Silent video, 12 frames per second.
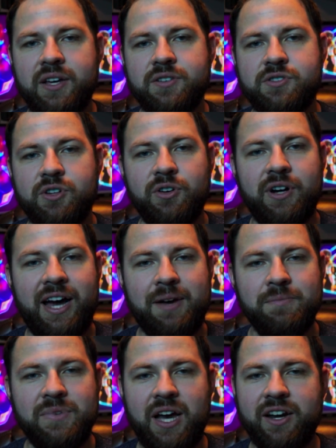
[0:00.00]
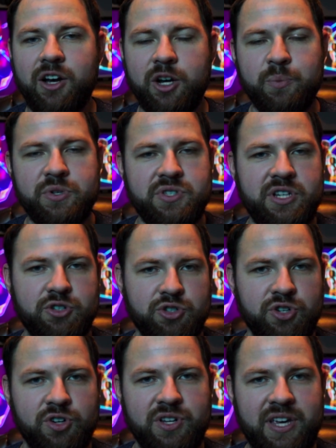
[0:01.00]
so I'm not 100%
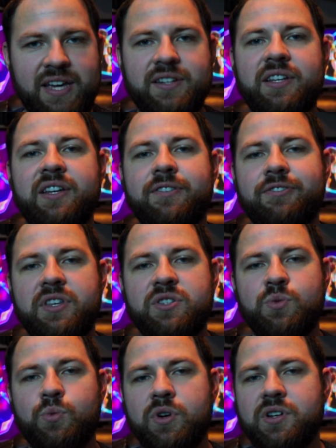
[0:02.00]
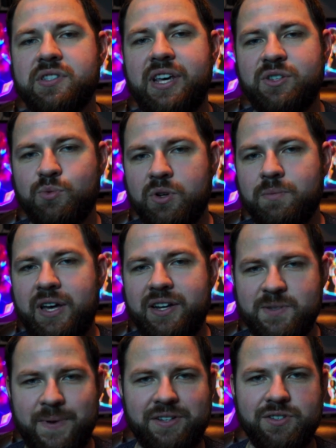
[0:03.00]
sure yet if this works as one might
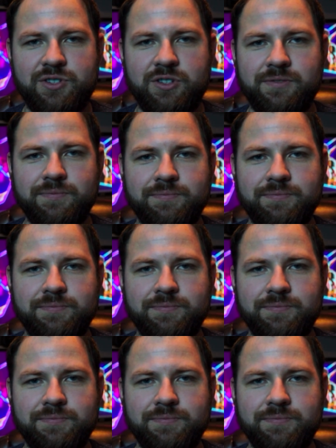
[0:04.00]
expect it to.